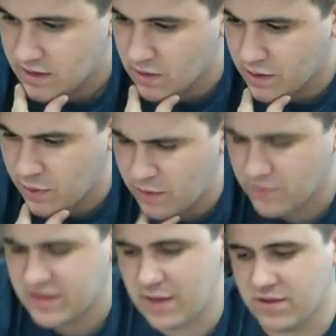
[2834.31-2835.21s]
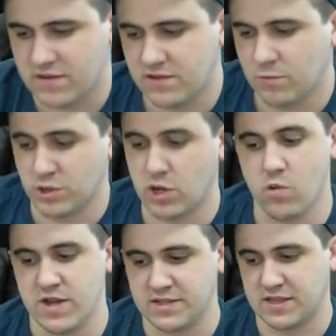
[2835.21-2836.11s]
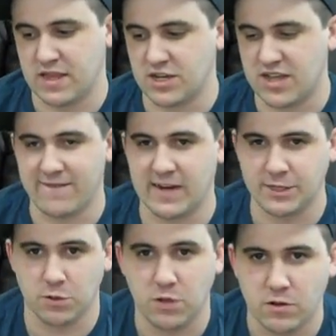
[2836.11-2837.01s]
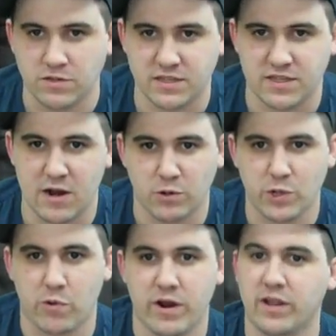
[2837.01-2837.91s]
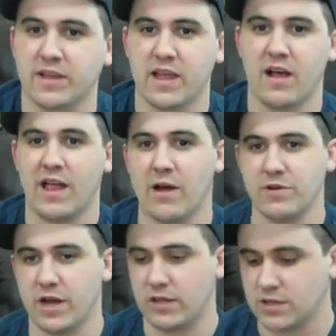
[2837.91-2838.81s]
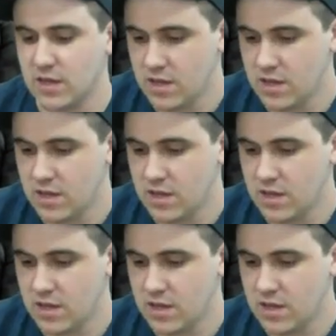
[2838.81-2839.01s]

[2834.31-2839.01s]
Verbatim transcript: The only problem with them is was always that they just have to get so close because they don't torrent like the right. Hellhound does.